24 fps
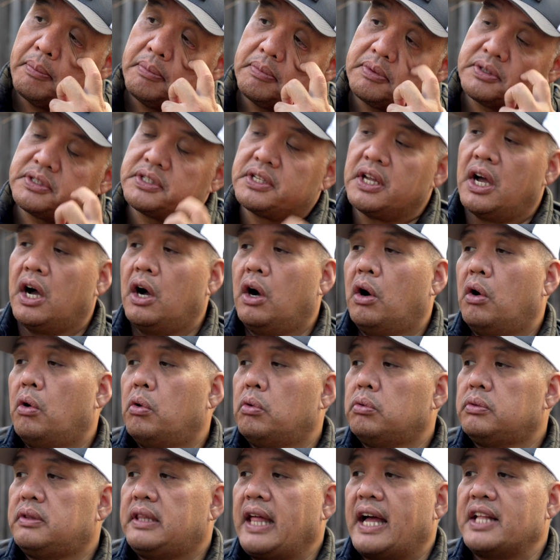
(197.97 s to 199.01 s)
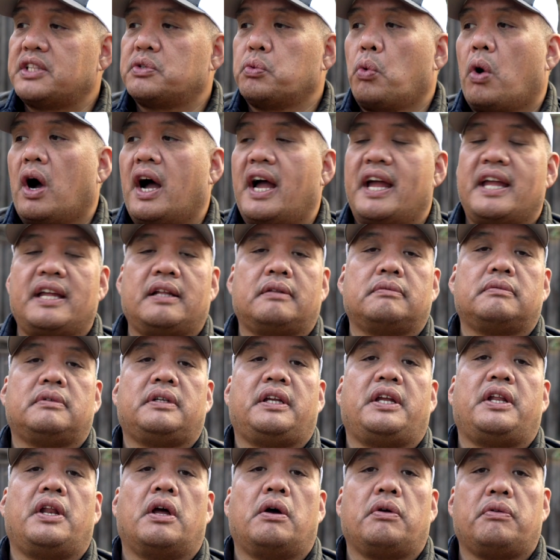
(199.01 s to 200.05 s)
So that's why,
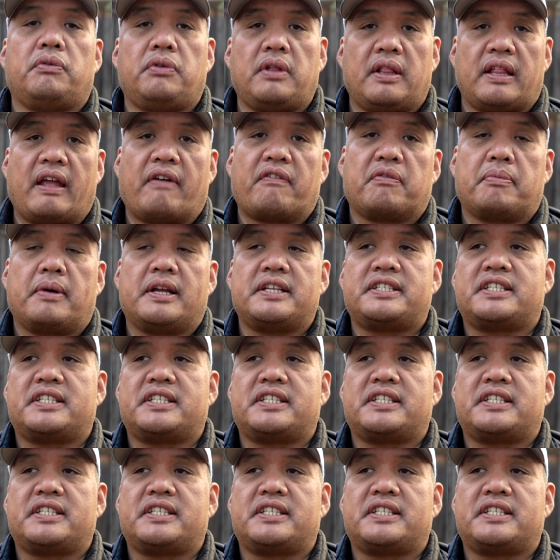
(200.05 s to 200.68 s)
everybody